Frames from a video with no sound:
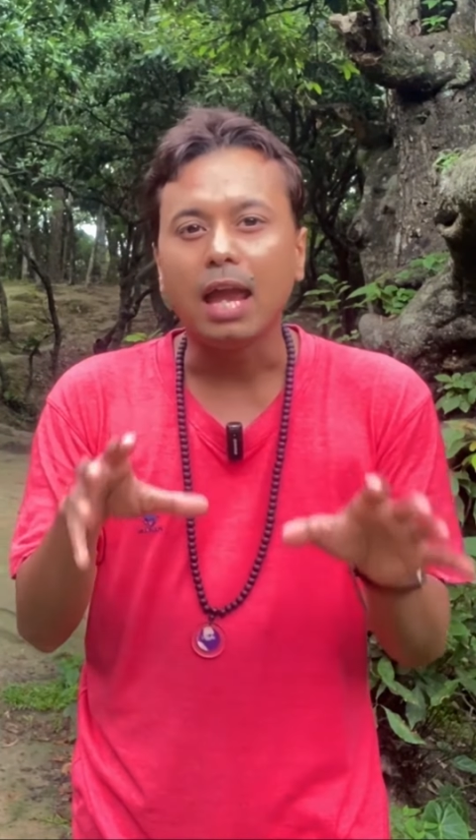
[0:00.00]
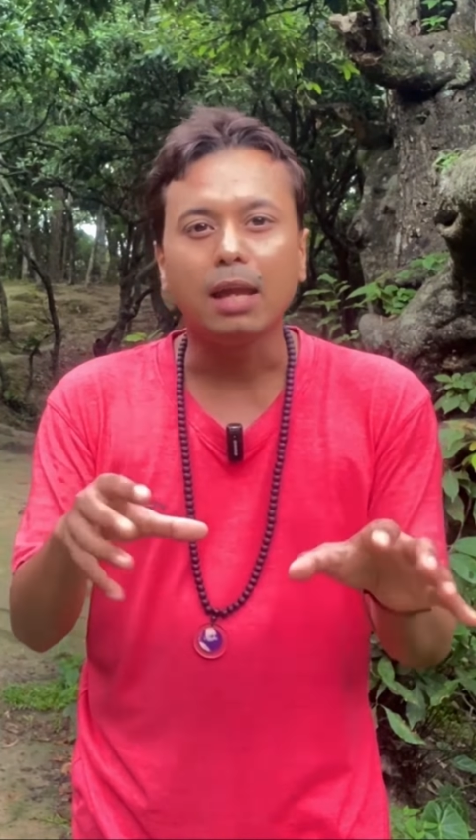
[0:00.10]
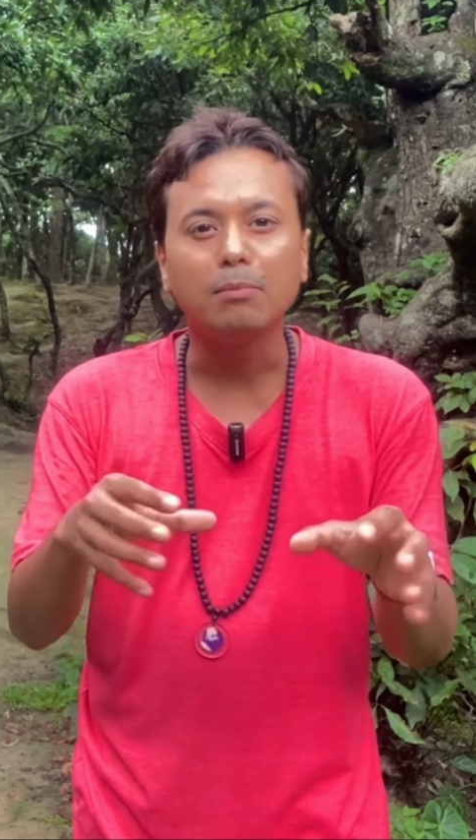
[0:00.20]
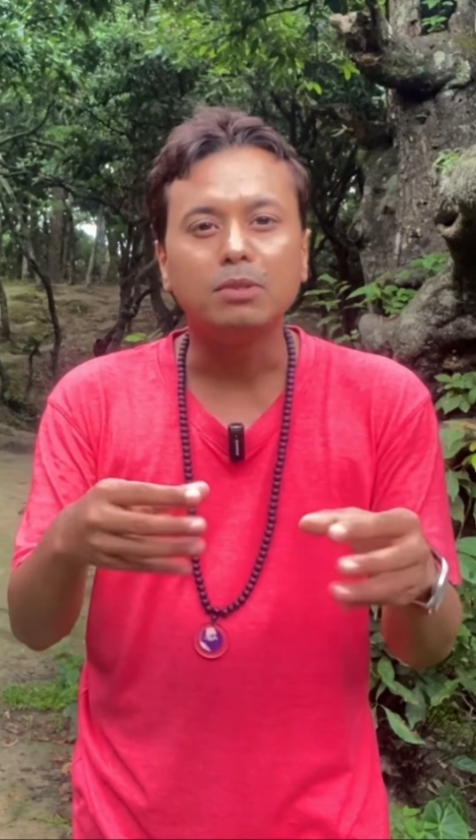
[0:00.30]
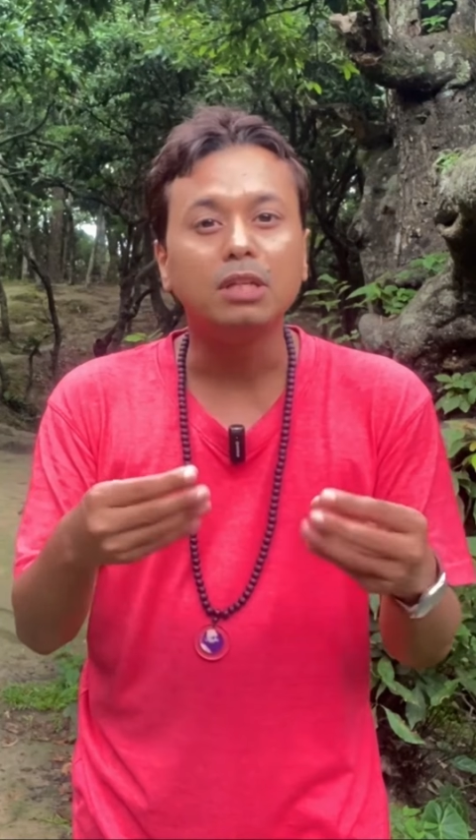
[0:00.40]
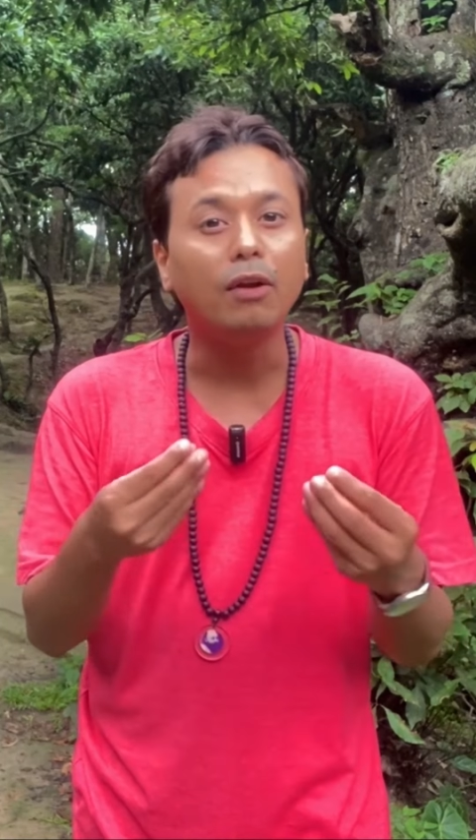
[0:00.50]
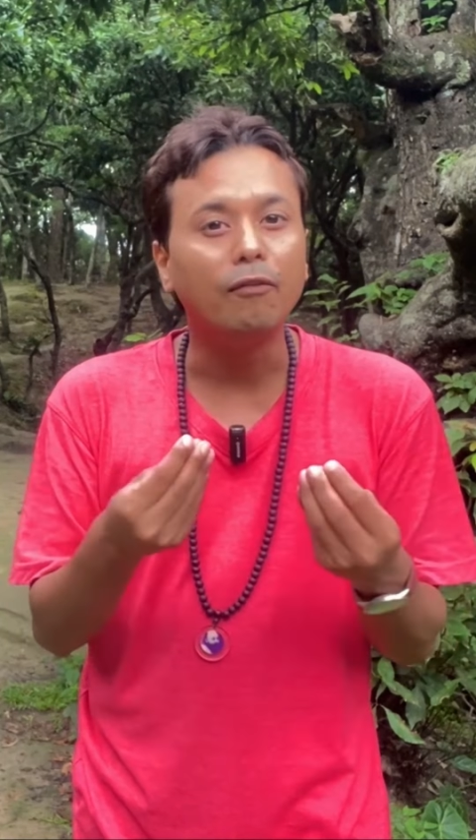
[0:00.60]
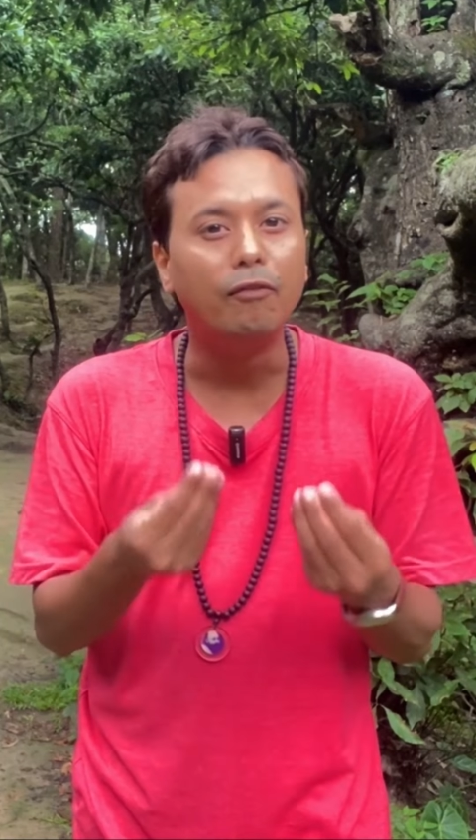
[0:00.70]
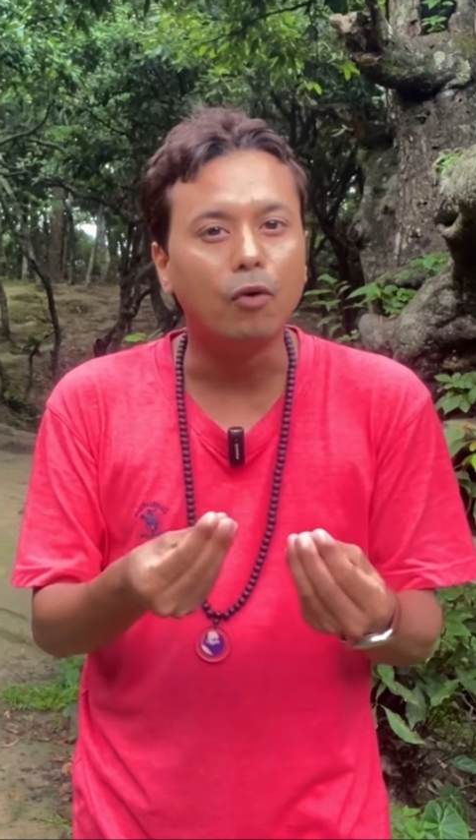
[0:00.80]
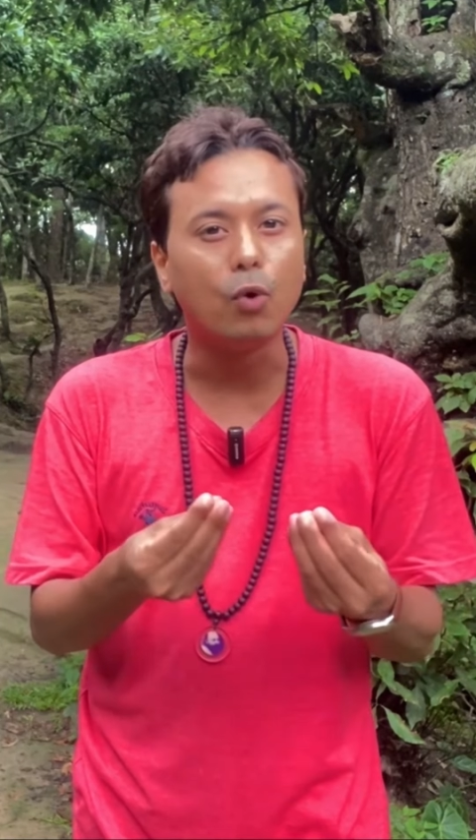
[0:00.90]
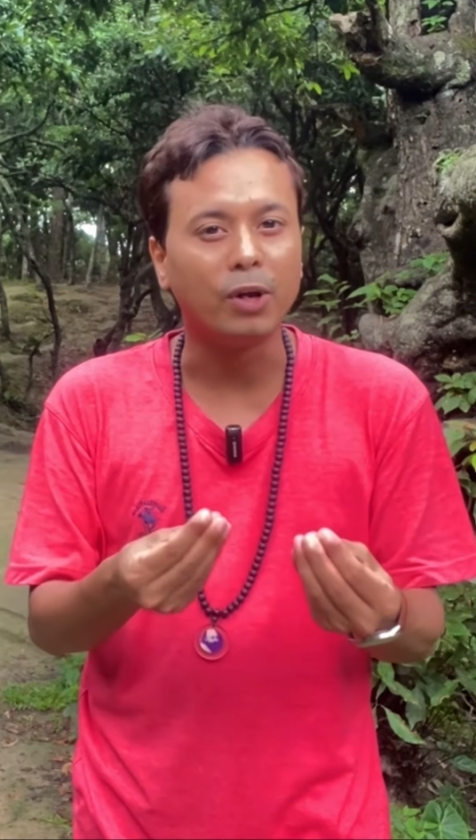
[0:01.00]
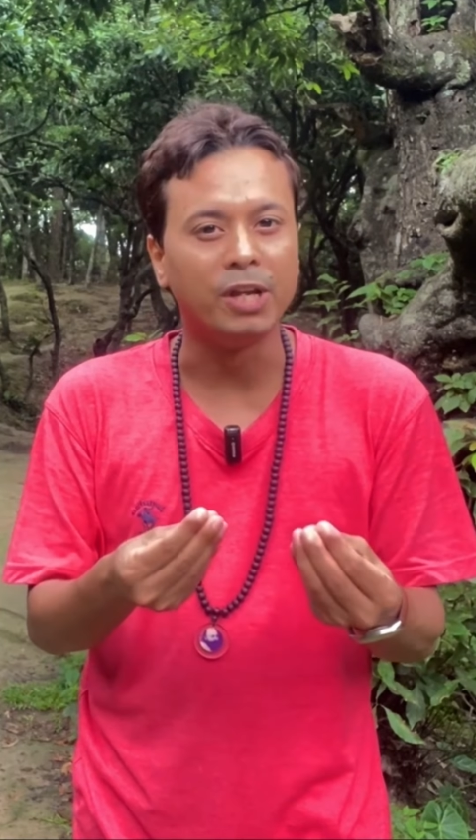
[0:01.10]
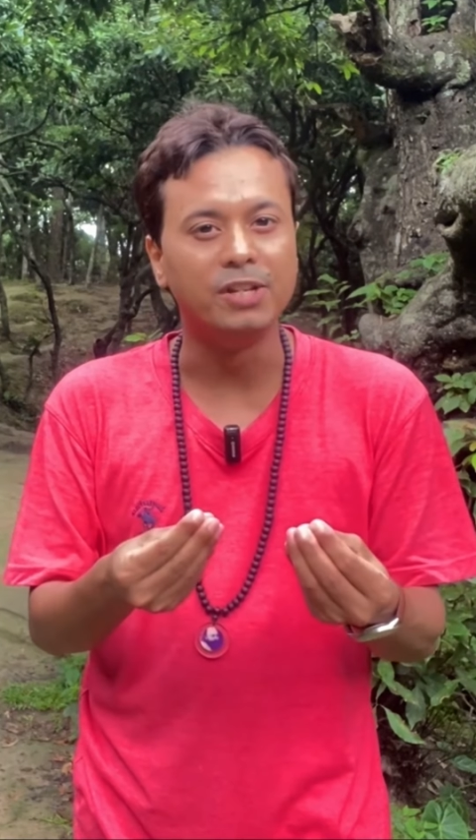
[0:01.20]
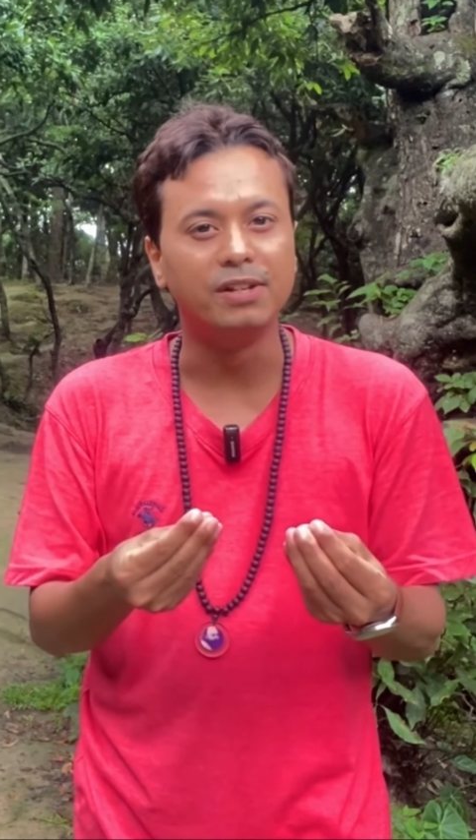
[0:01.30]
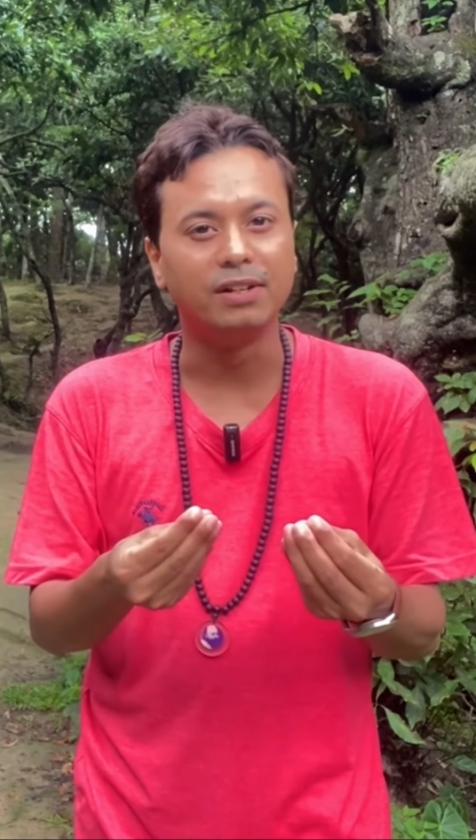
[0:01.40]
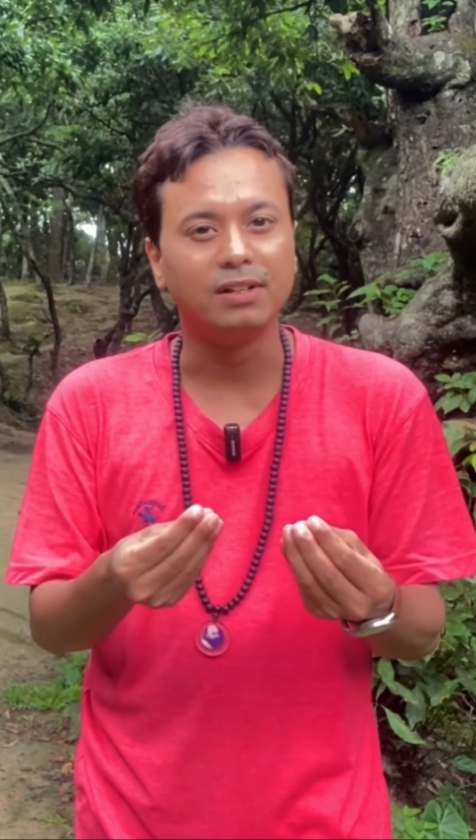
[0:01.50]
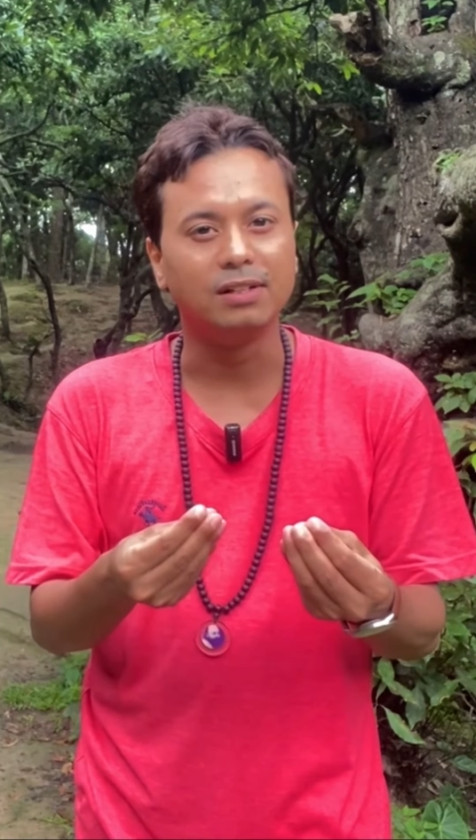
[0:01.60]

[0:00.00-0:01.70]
empty void,